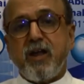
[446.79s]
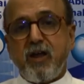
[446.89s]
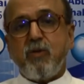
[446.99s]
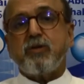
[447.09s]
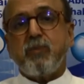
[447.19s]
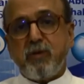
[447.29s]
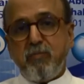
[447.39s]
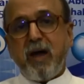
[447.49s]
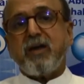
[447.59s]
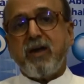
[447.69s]
investment,
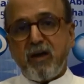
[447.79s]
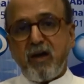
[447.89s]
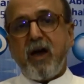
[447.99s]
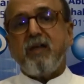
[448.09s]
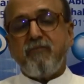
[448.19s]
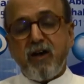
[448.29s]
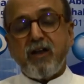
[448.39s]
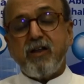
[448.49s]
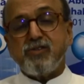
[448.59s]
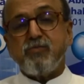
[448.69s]
banking and
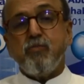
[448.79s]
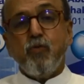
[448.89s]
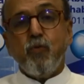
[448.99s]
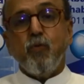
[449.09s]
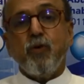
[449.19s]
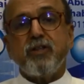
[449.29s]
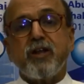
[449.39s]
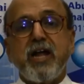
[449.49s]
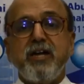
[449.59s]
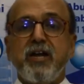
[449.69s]
finance move in the
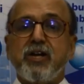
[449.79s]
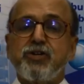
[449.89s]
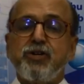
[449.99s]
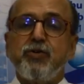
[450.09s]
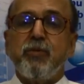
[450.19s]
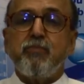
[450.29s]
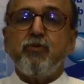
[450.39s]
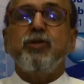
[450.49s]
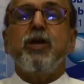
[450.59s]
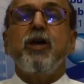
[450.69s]
right direction to
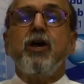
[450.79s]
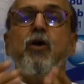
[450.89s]
improve the